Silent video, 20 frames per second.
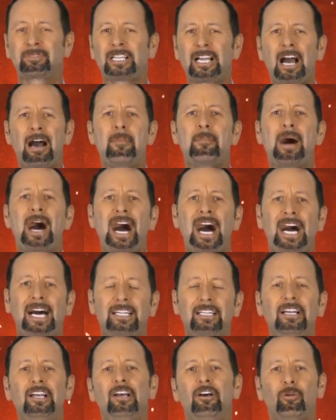Come
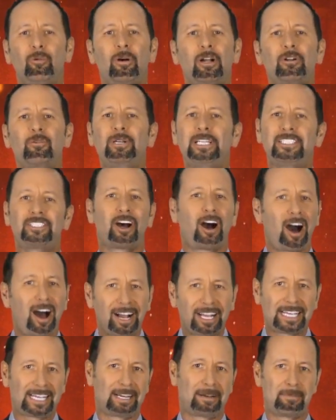on, what are we
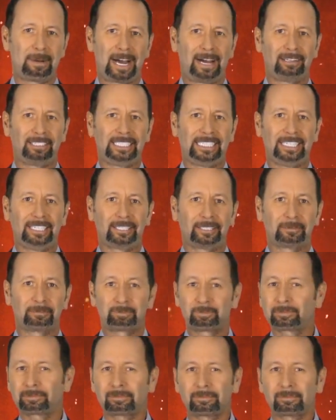talking about here?